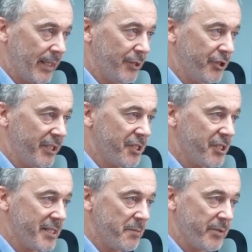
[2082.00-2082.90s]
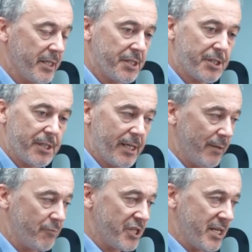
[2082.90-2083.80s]
And traditionally the British,
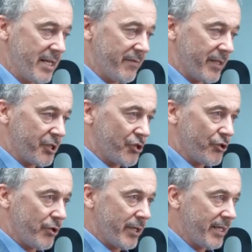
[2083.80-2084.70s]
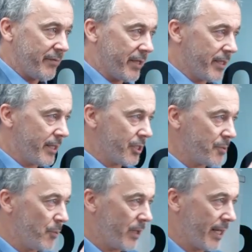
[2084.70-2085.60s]
it was a navy, a strong navy, a
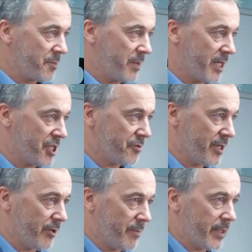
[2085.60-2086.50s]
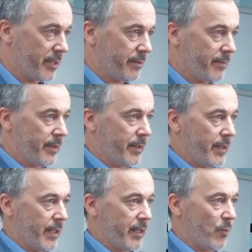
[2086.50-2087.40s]
small expeditionary army,
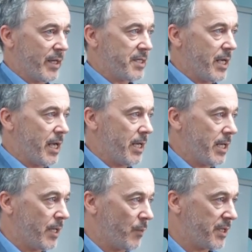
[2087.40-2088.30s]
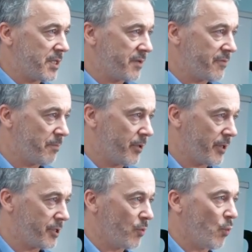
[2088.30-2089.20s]
and they went to India, went to different
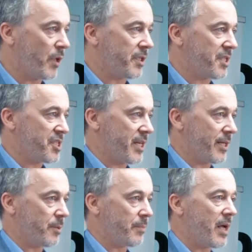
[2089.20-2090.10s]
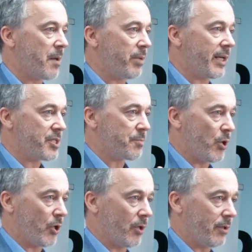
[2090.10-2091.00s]
parts. What did they set up? A police
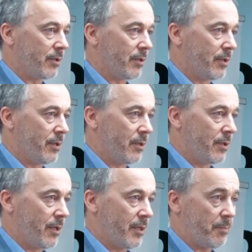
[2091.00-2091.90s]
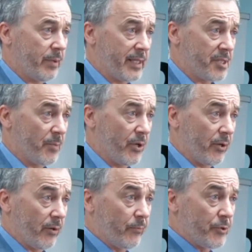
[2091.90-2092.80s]
model. That police
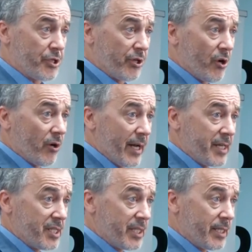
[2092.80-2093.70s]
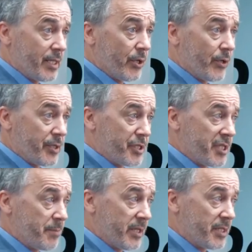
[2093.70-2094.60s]
model was your RIC,
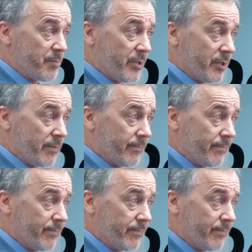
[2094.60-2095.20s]
RUC police model,